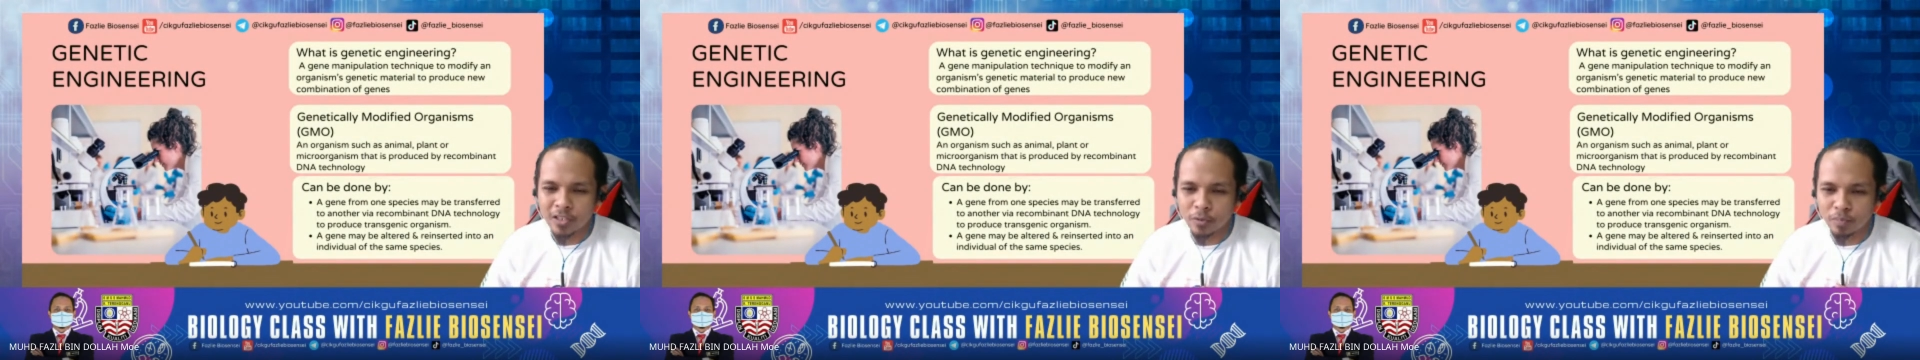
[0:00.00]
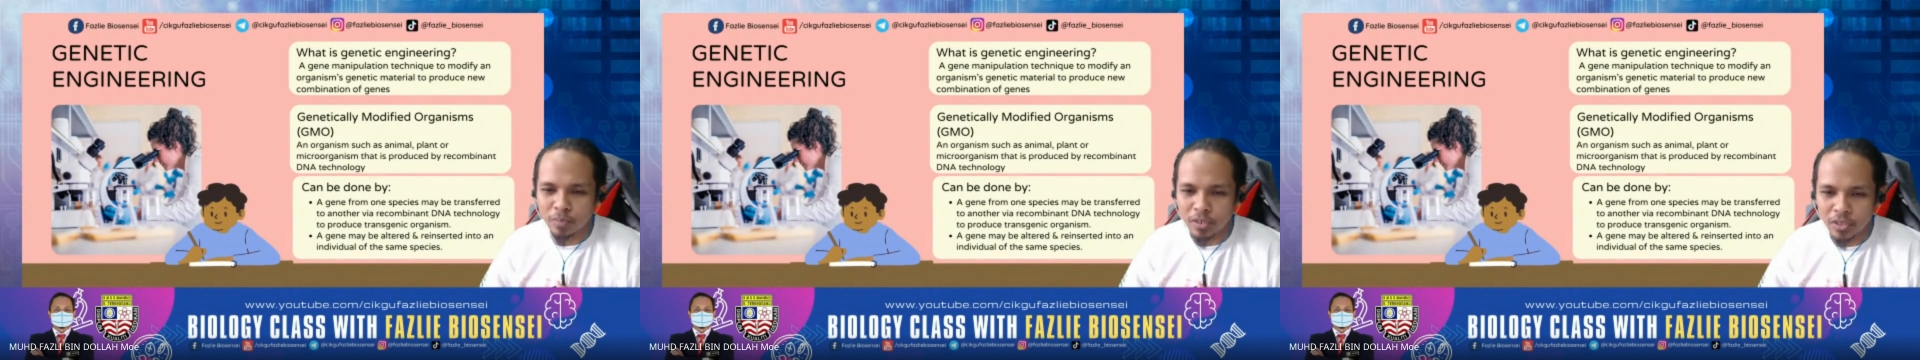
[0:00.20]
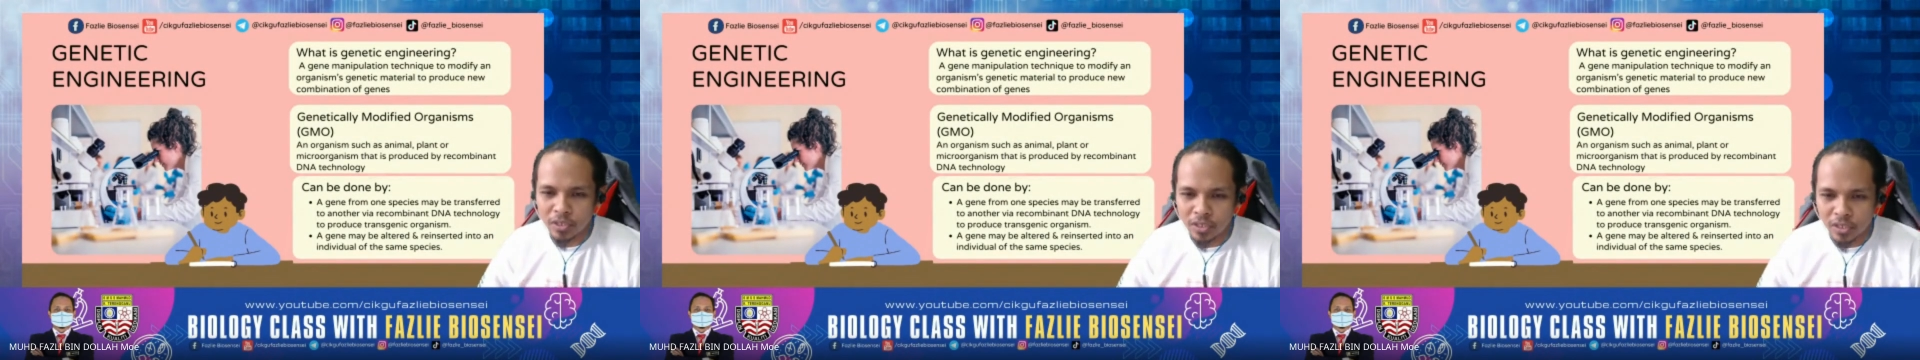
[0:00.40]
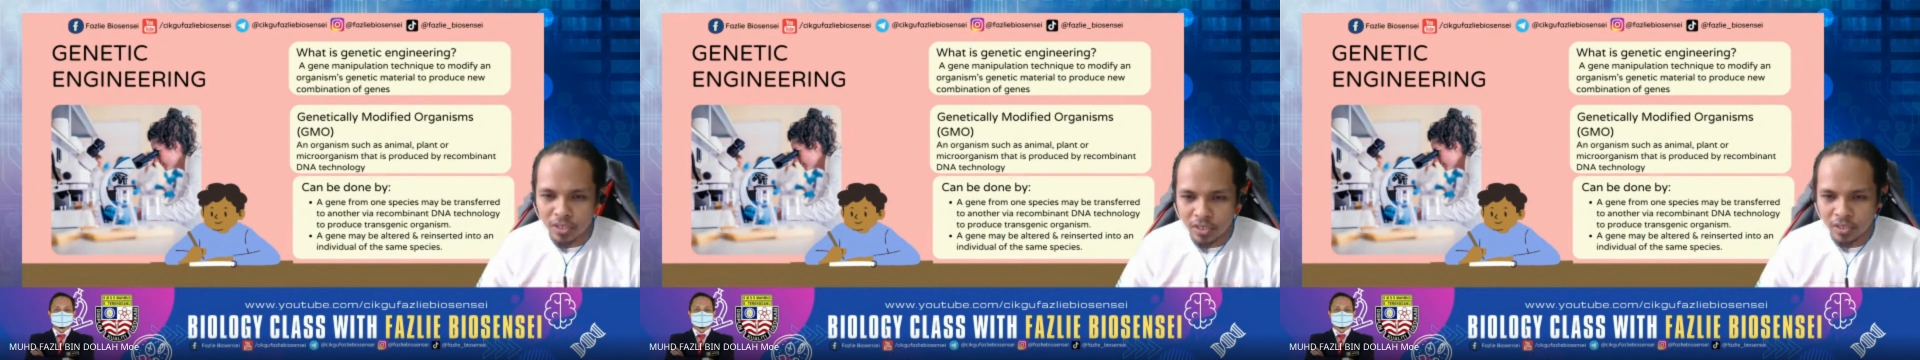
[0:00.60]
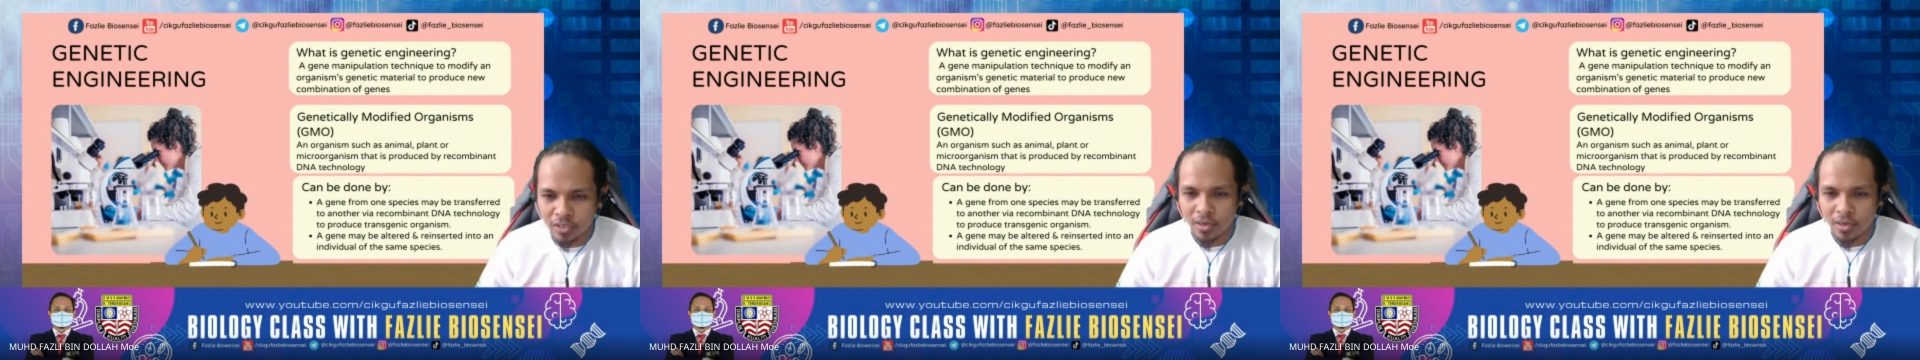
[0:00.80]

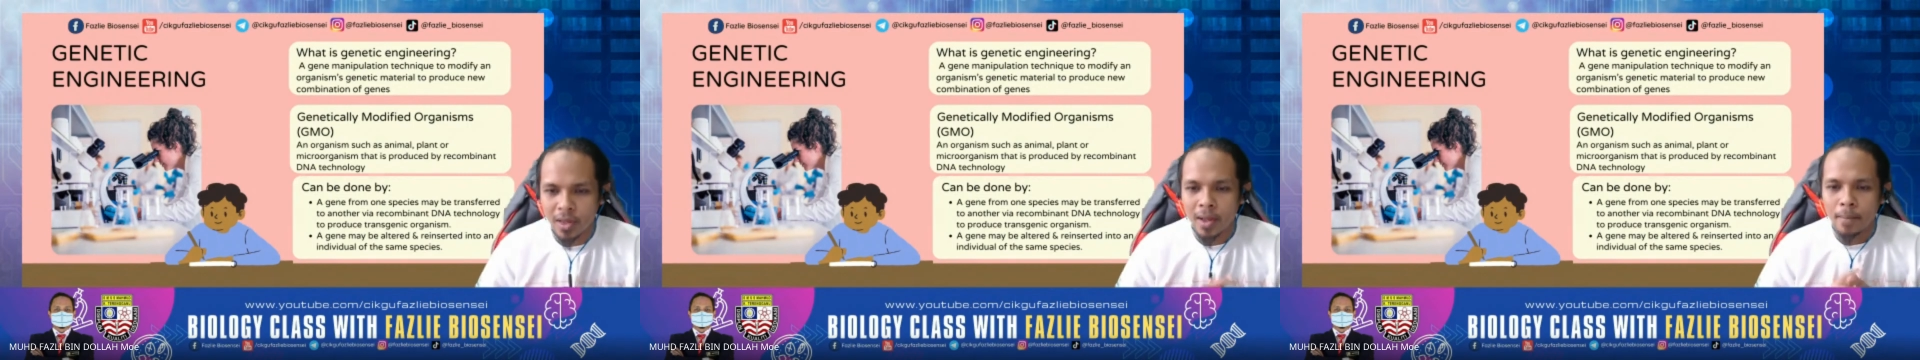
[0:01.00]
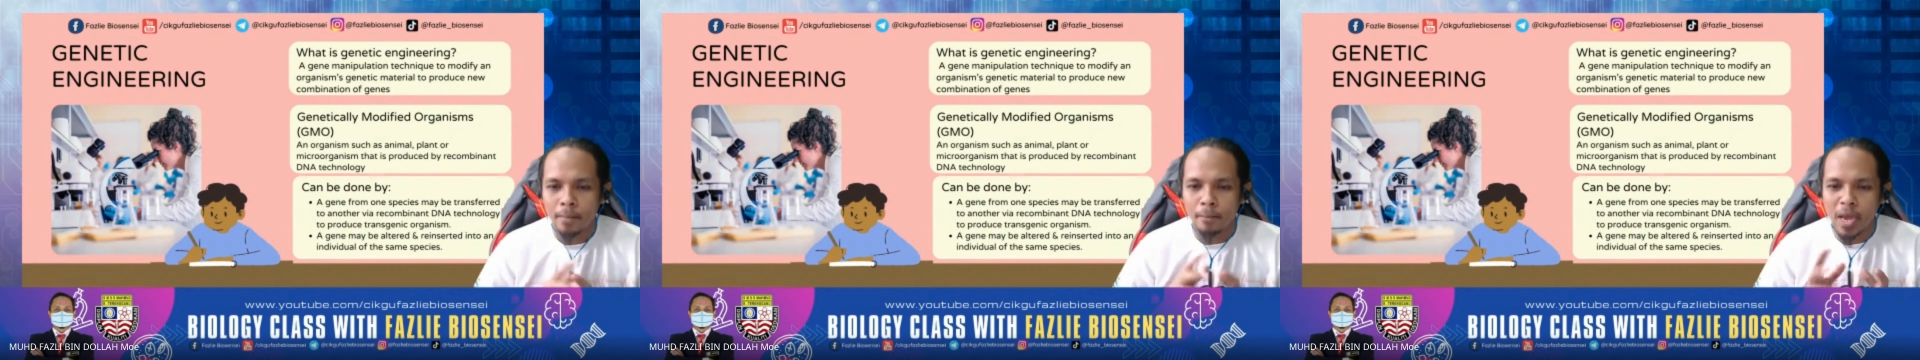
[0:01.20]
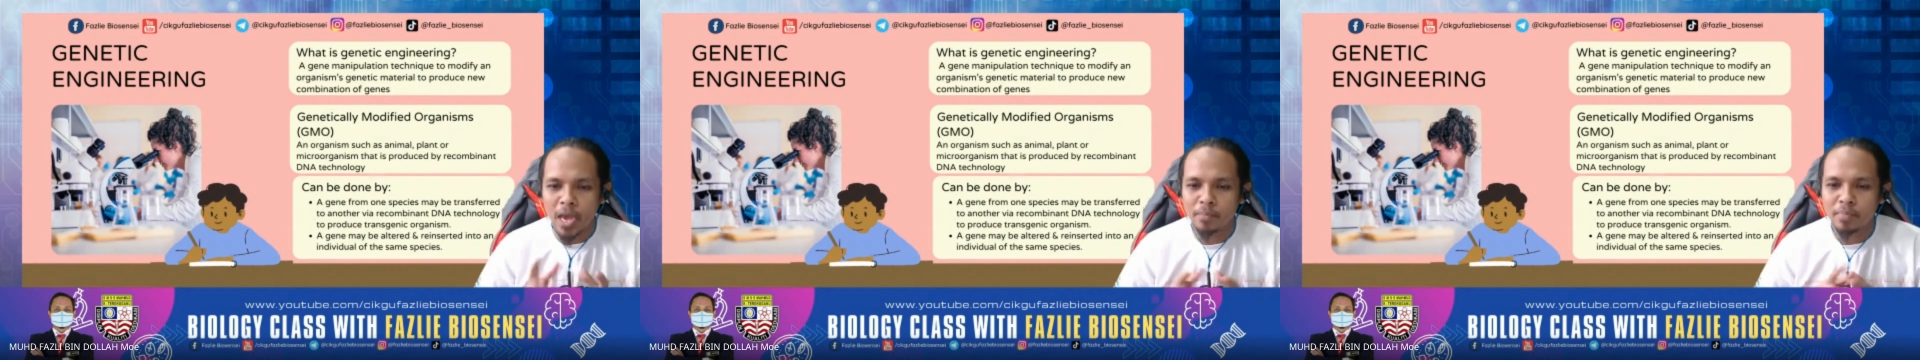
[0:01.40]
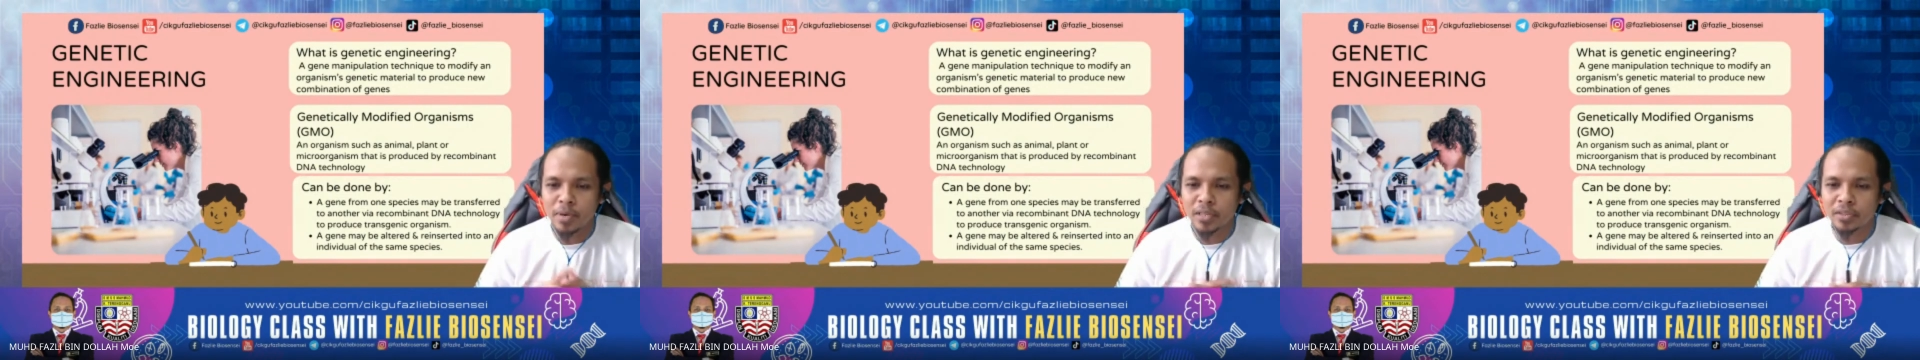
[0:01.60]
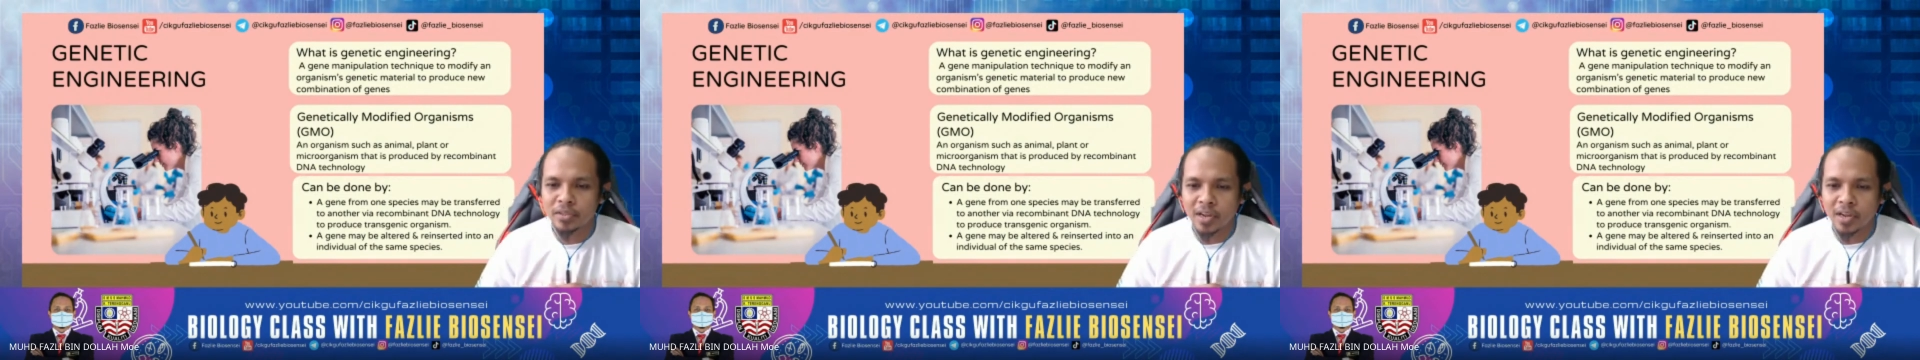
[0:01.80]
species may
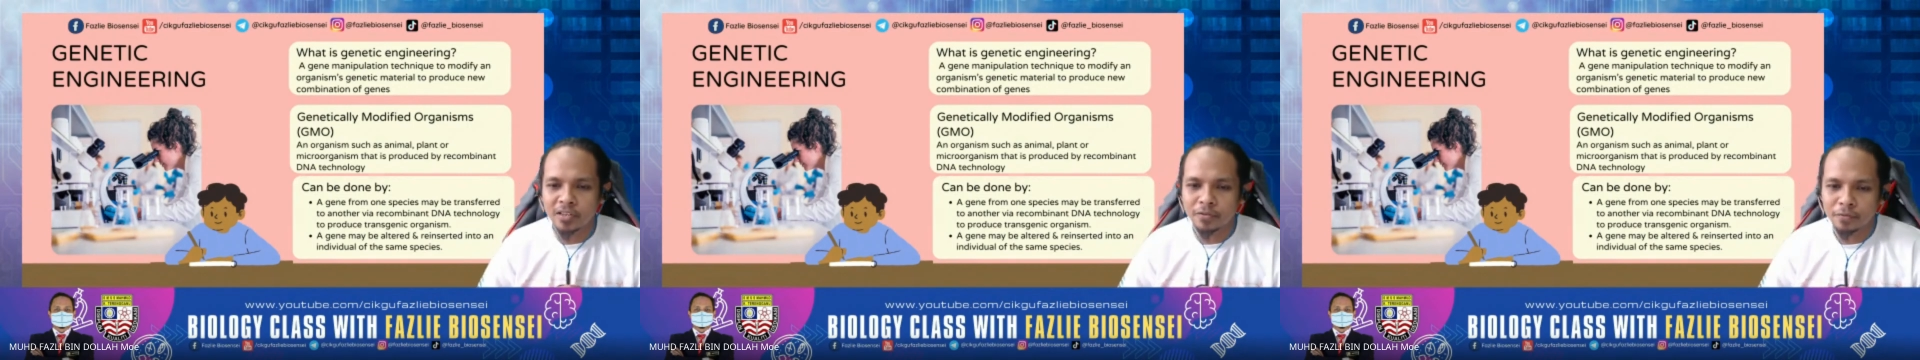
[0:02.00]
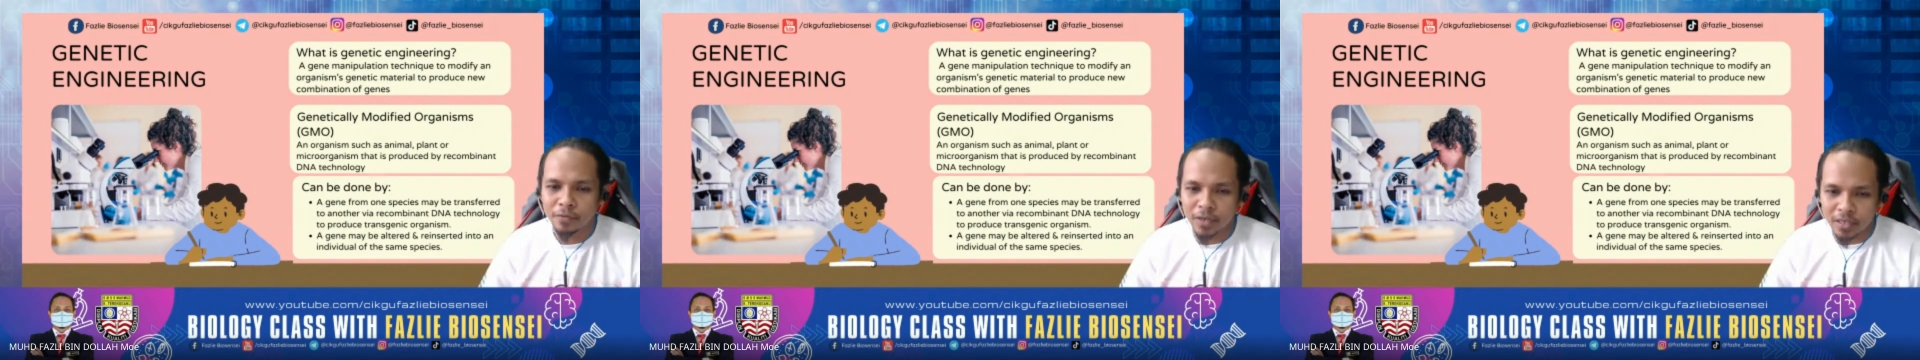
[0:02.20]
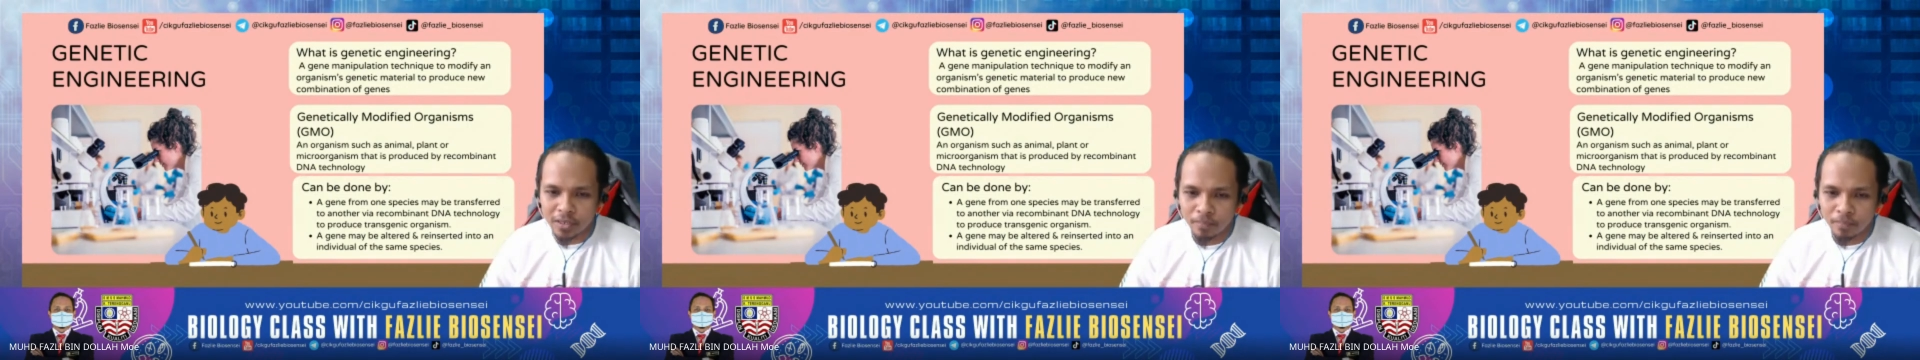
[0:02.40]
be transferred